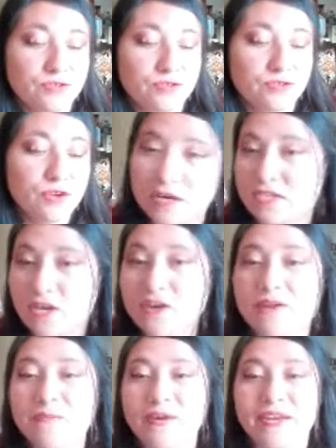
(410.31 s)
know who
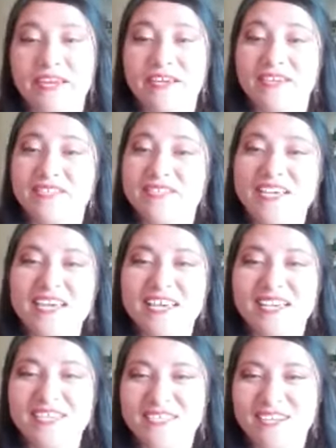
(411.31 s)
Zuckerberg is.
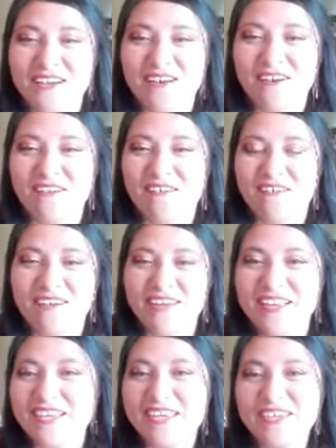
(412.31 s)
So
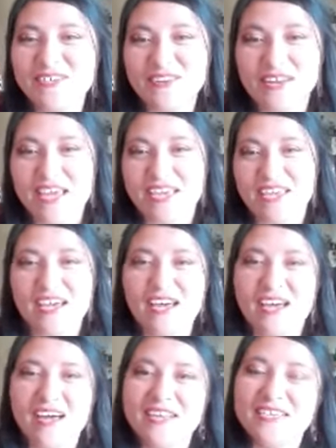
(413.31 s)

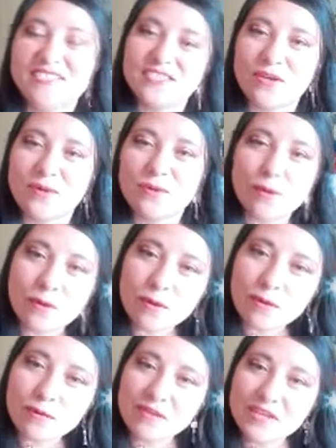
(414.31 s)
it's so
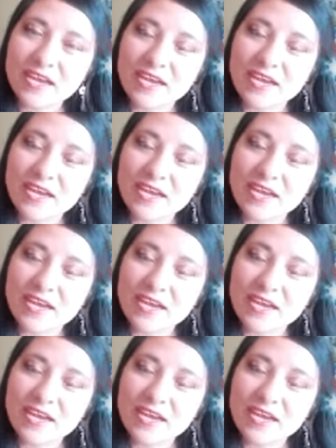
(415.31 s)
cool,